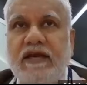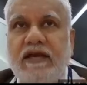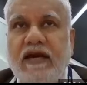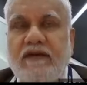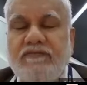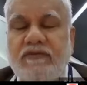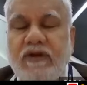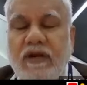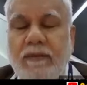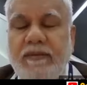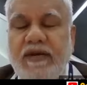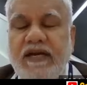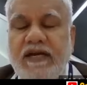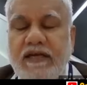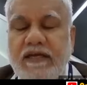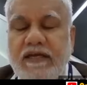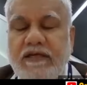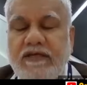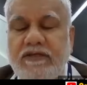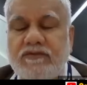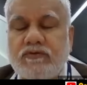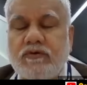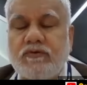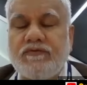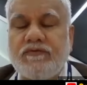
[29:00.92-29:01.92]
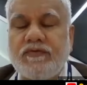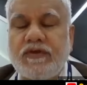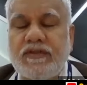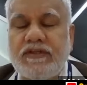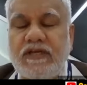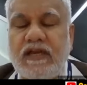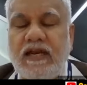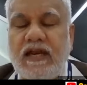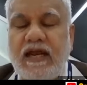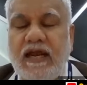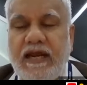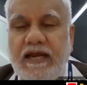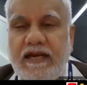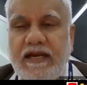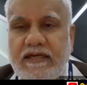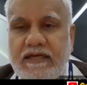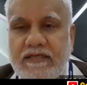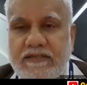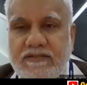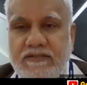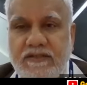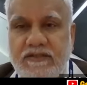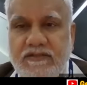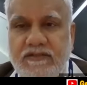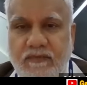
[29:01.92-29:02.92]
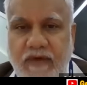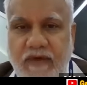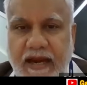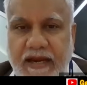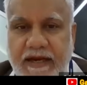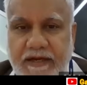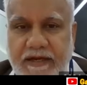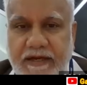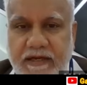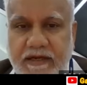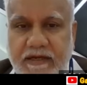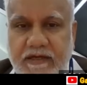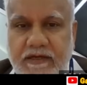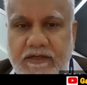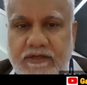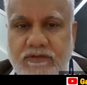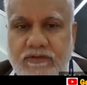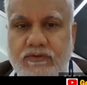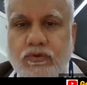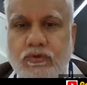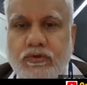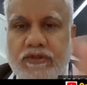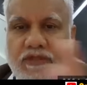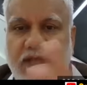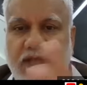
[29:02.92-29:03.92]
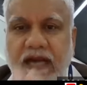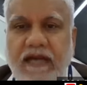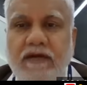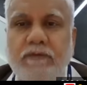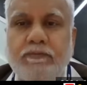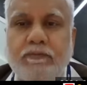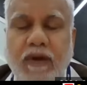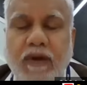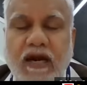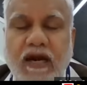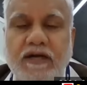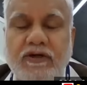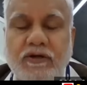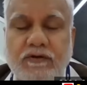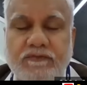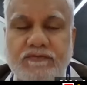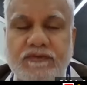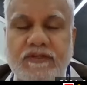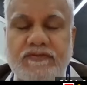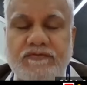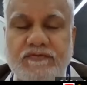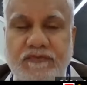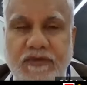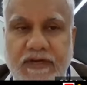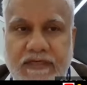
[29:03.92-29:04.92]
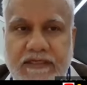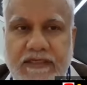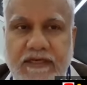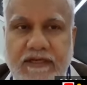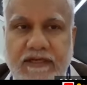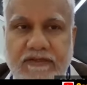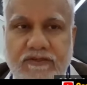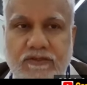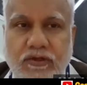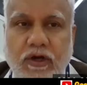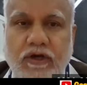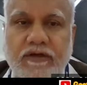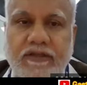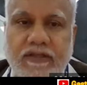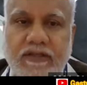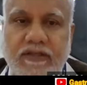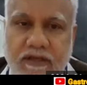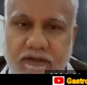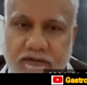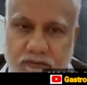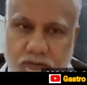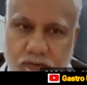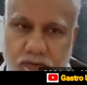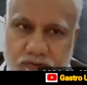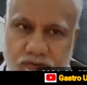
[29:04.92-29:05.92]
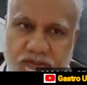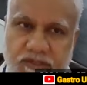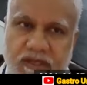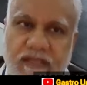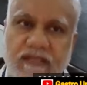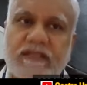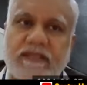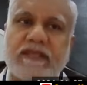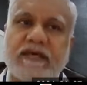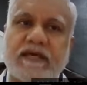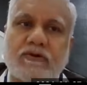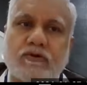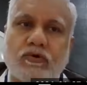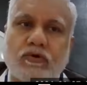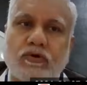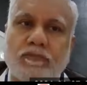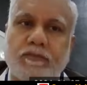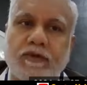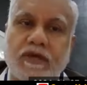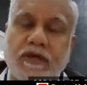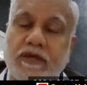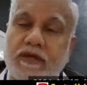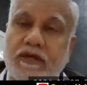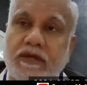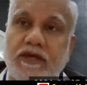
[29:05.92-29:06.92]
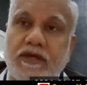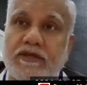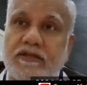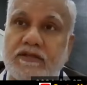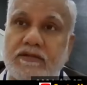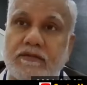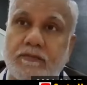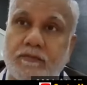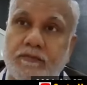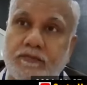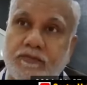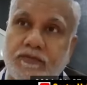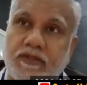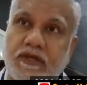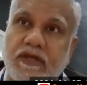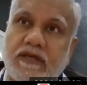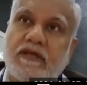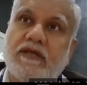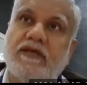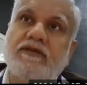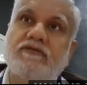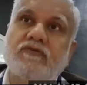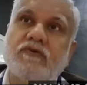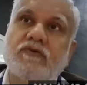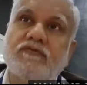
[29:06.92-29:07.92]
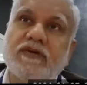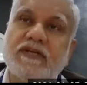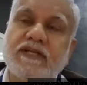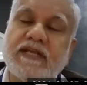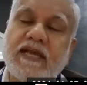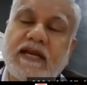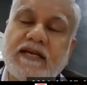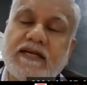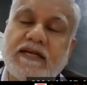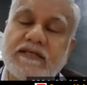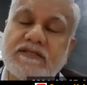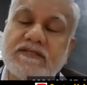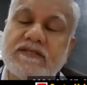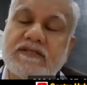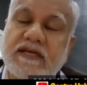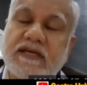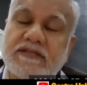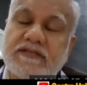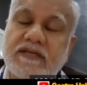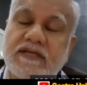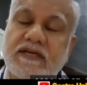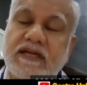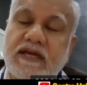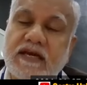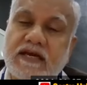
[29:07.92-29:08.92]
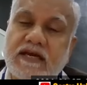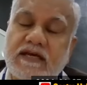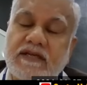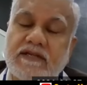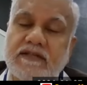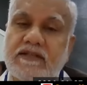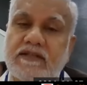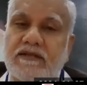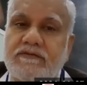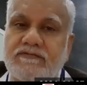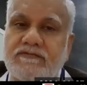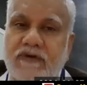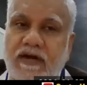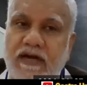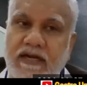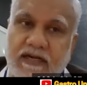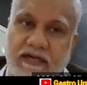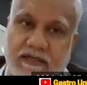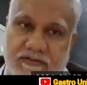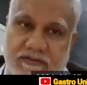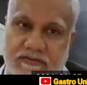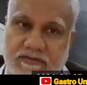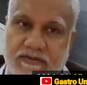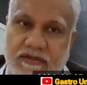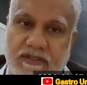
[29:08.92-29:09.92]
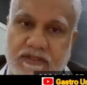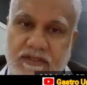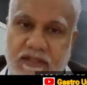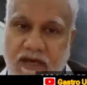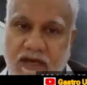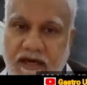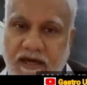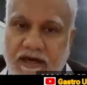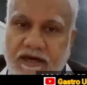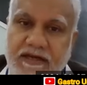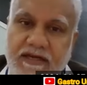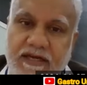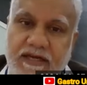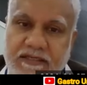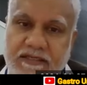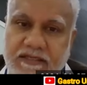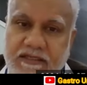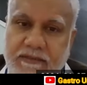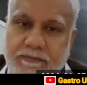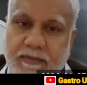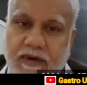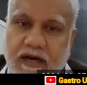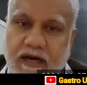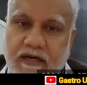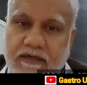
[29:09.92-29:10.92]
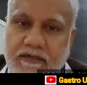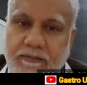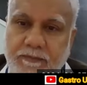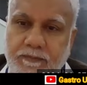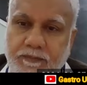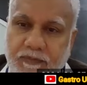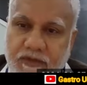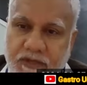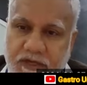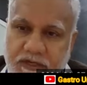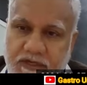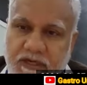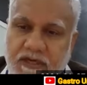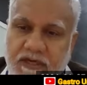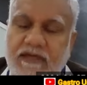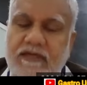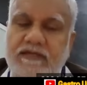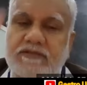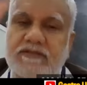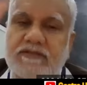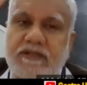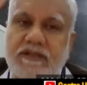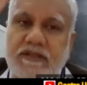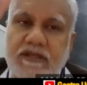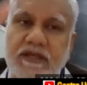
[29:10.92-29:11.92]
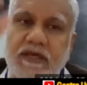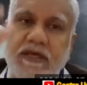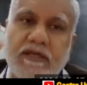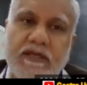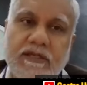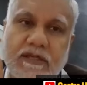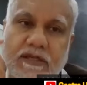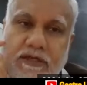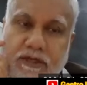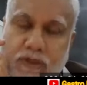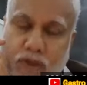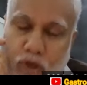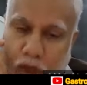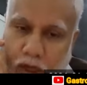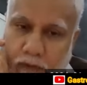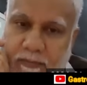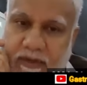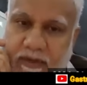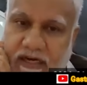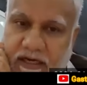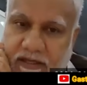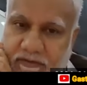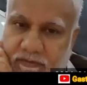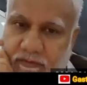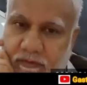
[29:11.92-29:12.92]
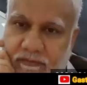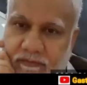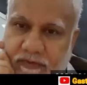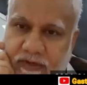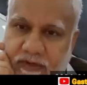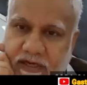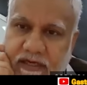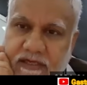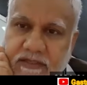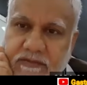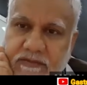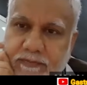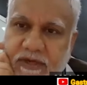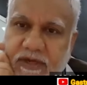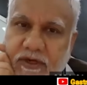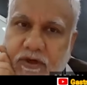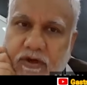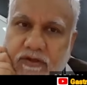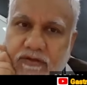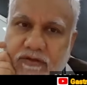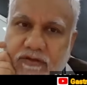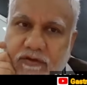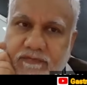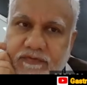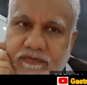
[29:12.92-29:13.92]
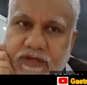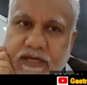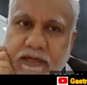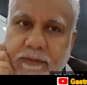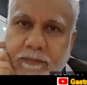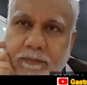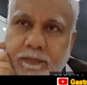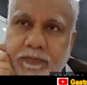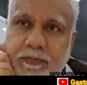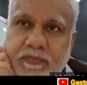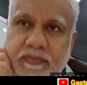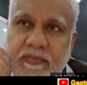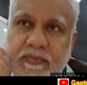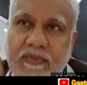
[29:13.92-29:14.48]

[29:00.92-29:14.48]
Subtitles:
the diaphragmatic esophageal hiatus is wide. So that part of the sphincter is not there. So still there could the esophagitis doesn't occur in the fundus, in the herniated part. It occurs in the normal esophagus because of the